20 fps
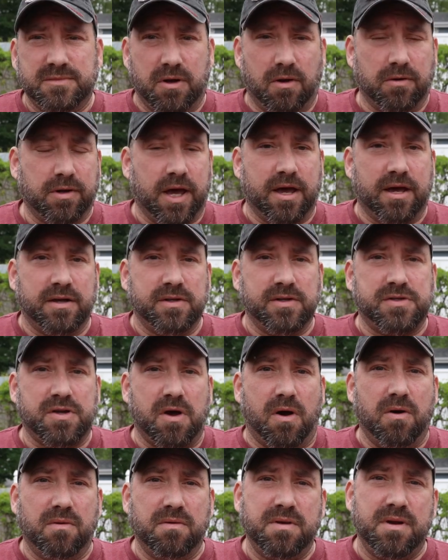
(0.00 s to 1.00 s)
Okay,
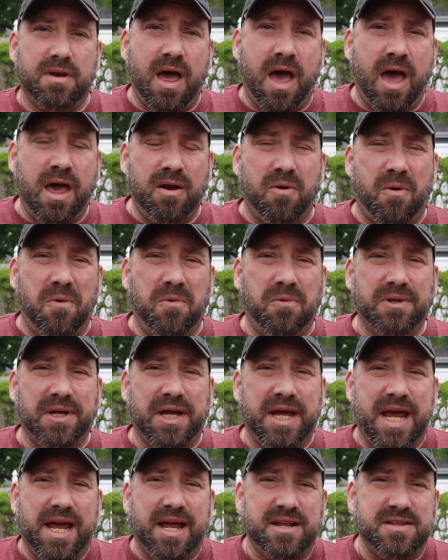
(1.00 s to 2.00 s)
so not
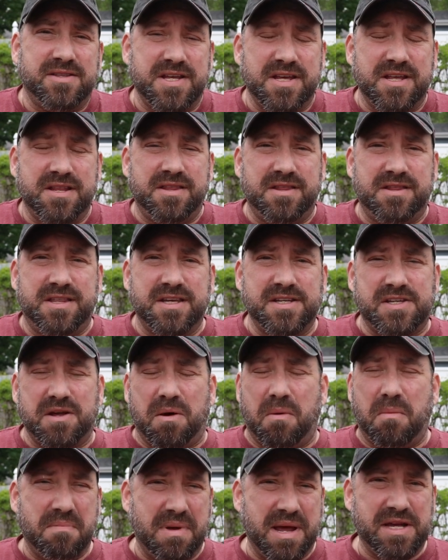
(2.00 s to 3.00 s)
only did this
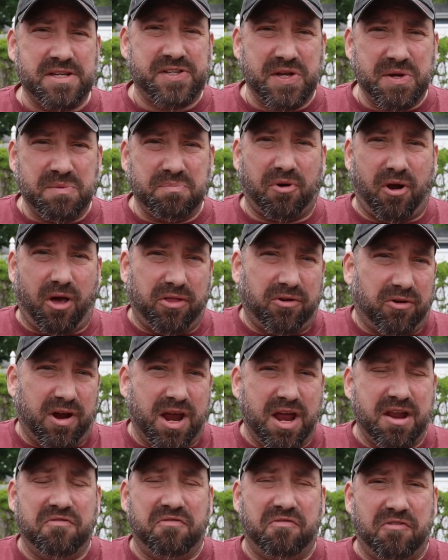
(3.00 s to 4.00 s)
amazing brother
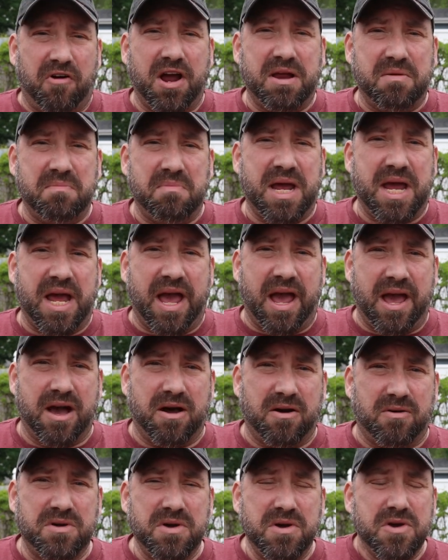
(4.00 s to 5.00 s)
invite me
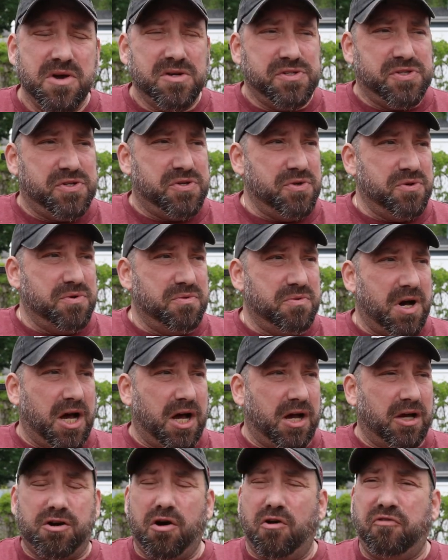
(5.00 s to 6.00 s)
out to
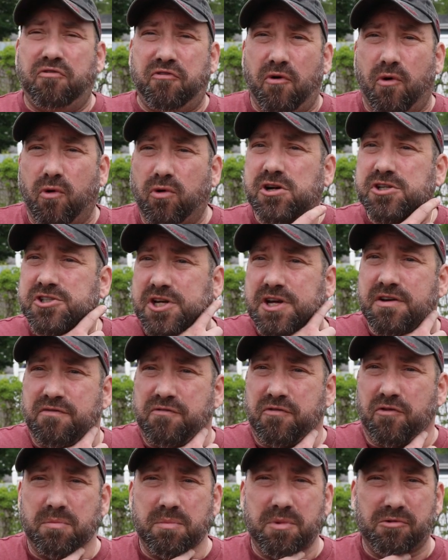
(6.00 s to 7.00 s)
uh, go foraging
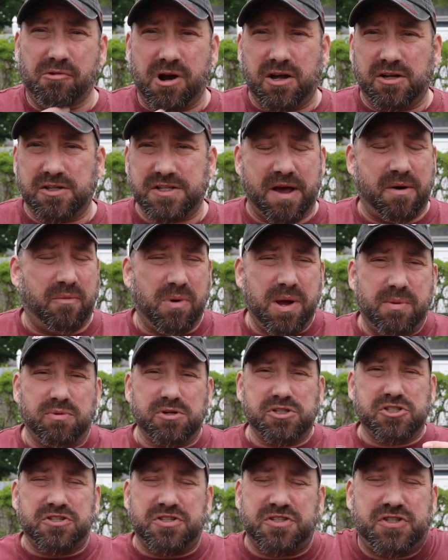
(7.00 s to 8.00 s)
for morels, and we were
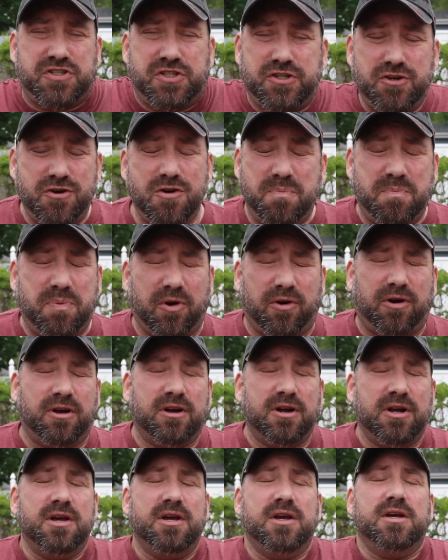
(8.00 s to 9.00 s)
just super
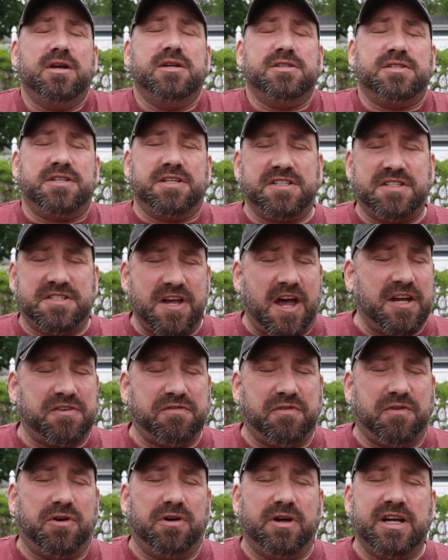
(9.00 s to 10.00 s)

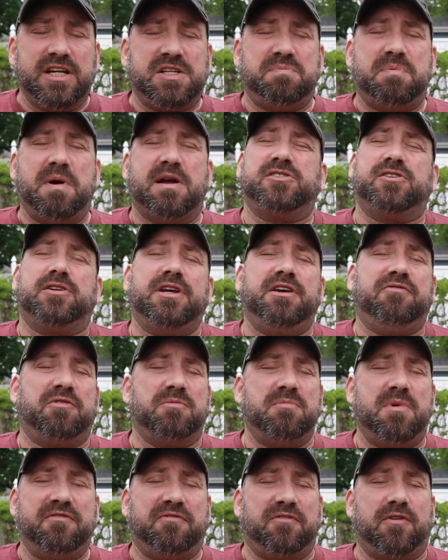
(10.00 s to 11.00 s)
successful, especially
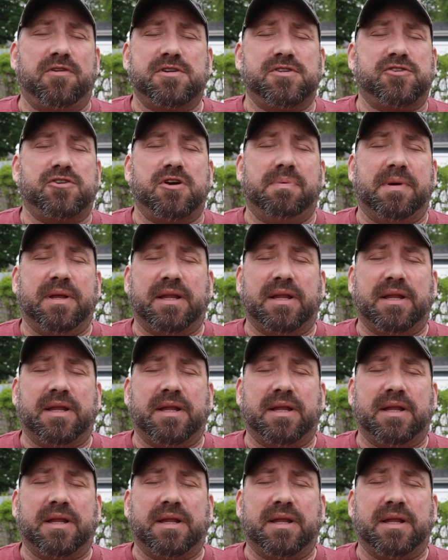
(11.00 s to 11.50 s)
for my first trip.